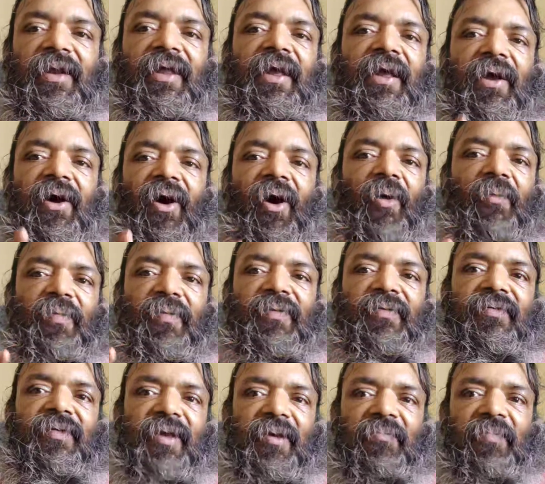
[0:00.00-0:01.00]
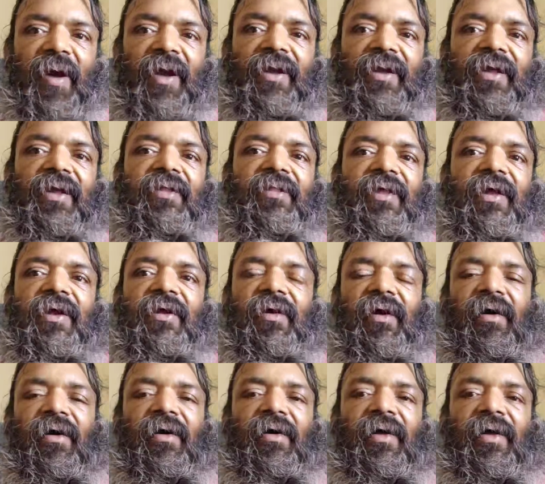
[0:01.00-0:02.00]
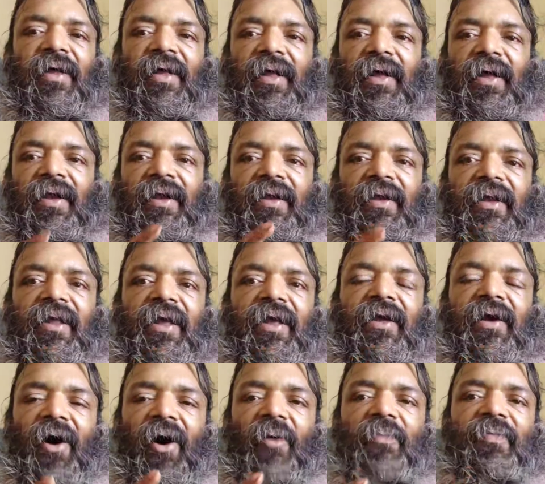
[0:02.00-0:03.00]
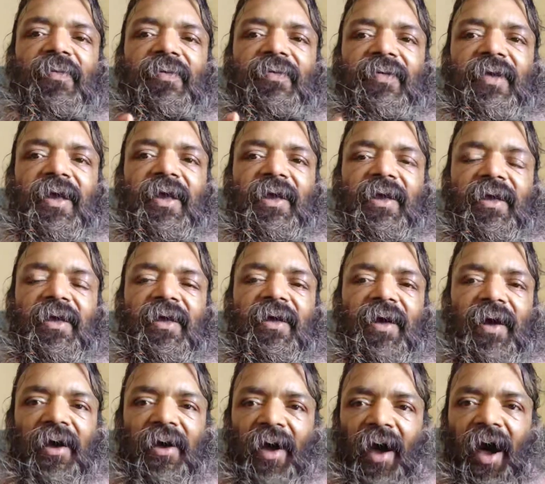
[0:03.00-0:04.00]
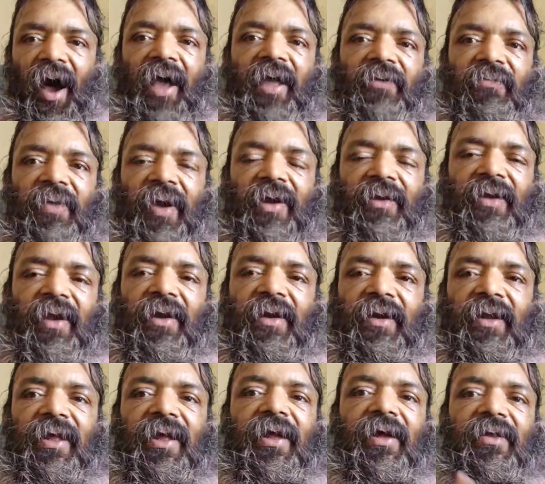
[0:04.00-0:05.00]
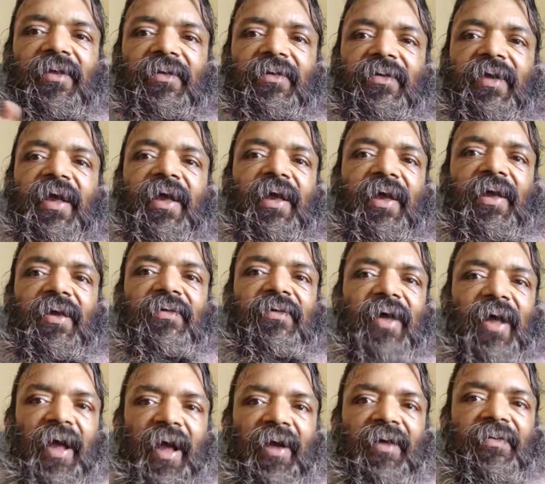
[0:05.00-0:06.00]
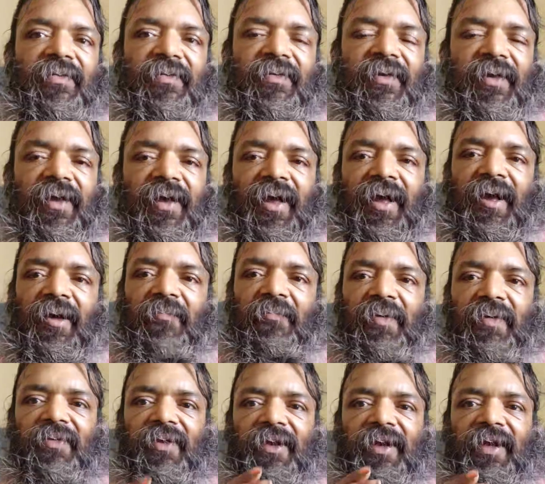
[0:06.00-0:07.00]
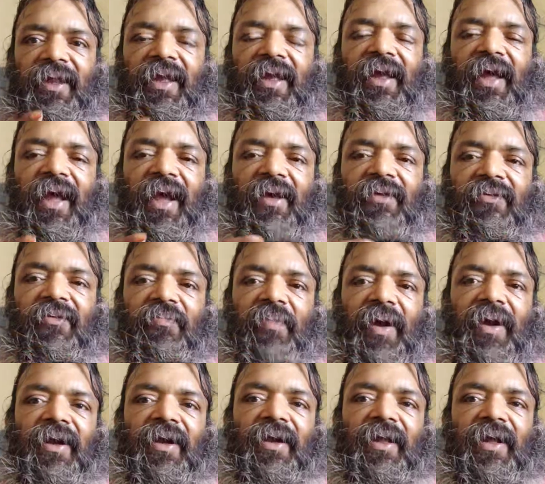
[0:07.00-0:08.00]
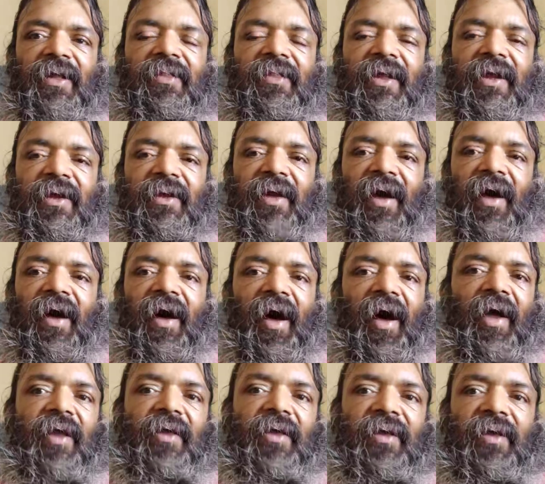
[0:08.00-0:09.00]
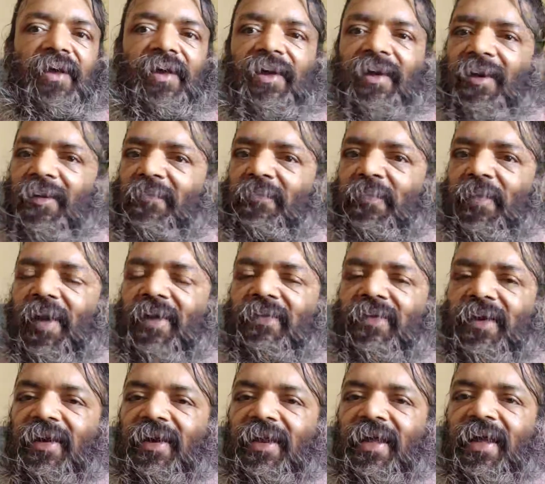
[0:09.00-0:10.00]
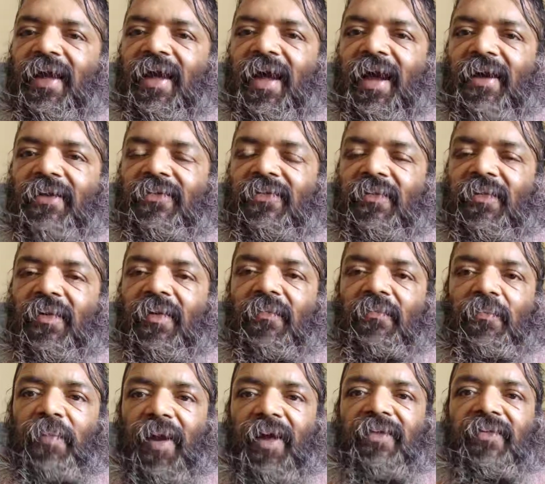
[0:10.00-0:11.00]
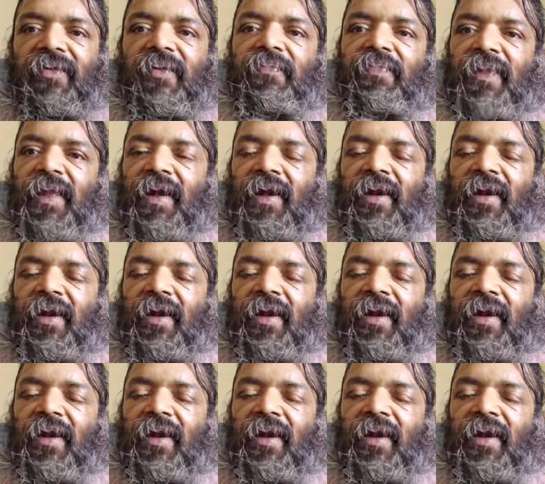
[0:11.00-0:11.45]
g by d theta, d of g I vector, g is x, means dx by d theta I plus dx plus